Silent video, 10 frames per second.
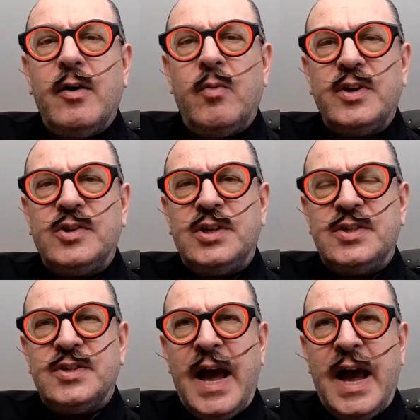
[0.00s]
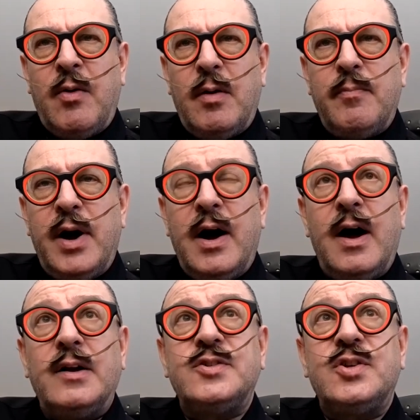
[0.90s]
which is now
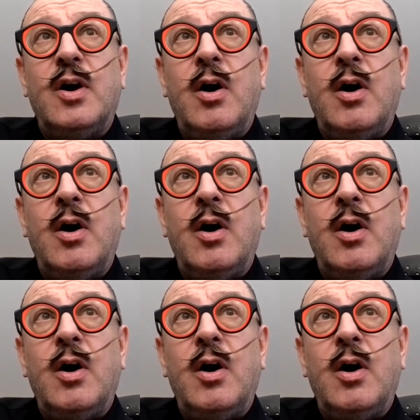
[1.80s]
part